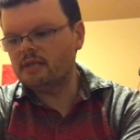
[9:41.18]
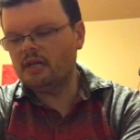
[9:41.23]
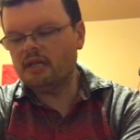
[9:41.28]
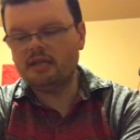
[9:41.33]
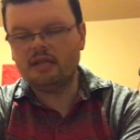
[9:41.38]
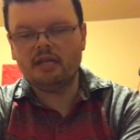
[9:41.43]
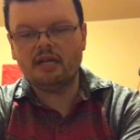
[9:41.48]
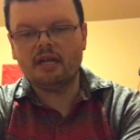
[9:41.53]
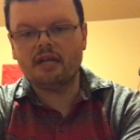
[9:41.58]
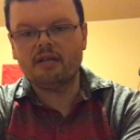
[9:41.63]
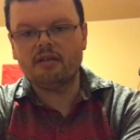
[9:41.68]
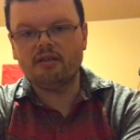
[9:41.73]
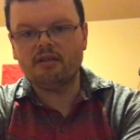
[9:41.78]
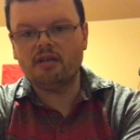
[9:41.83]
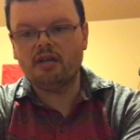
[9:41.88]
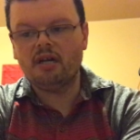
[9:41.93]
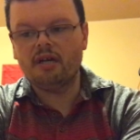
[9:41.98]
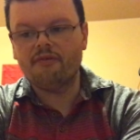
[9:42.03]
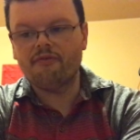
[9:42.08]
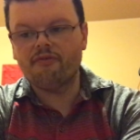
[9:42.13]
I like a
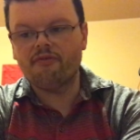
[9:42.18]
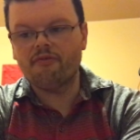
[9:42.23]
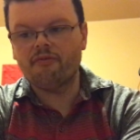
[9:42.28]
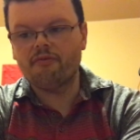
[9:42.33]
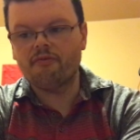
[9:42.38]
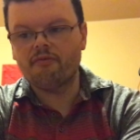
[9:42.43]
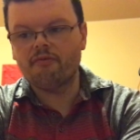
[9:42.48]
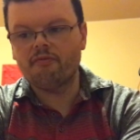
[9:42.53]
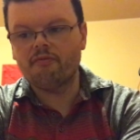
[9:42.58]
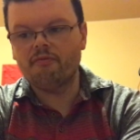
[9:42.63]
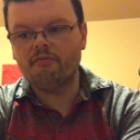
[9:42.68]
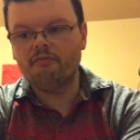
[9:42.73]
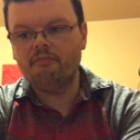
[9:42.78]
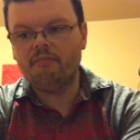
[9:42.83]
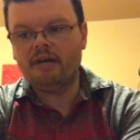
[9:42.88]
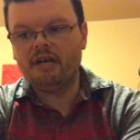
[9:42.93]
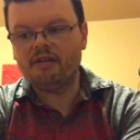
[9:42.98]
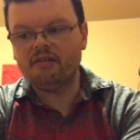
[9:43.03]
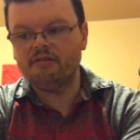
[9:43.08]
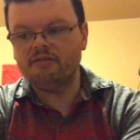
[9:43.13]
lot of
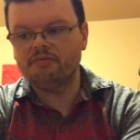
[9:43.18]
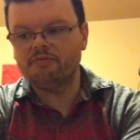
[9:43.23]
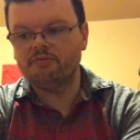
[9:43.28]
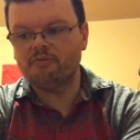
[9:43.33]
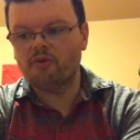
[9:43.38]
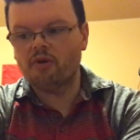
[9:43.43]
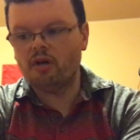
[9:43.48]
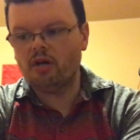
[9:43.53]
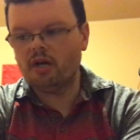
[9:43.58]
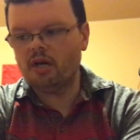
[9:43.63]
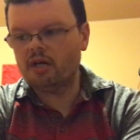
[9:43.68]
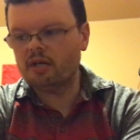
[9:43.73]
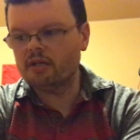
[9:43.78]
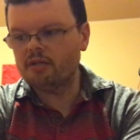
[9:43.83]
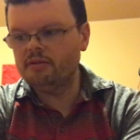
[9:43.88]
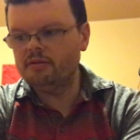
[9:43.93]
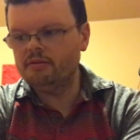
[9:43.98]
metal and rock.